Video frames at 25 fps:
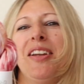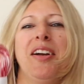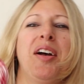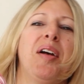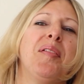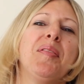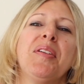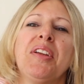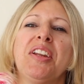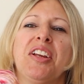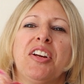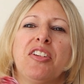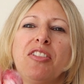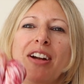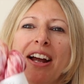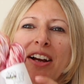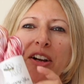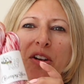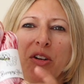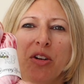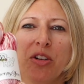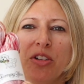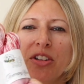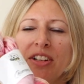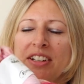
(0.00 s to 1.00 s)
I'm going to
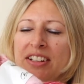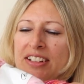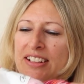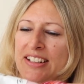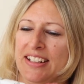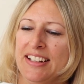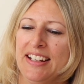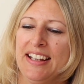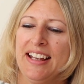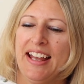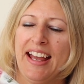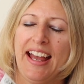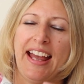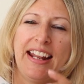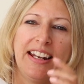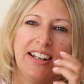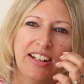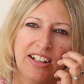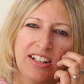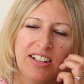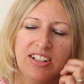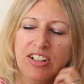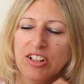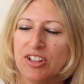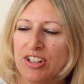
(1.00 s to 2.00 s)
crack on and
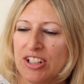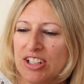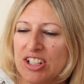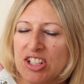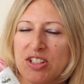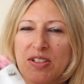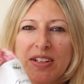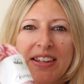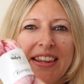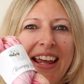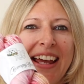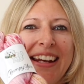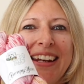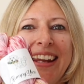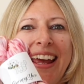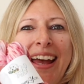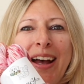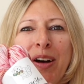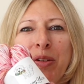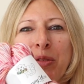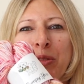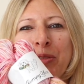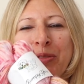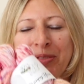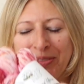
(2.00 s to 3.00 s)
look at doing that
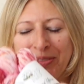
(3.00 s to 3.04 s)
now.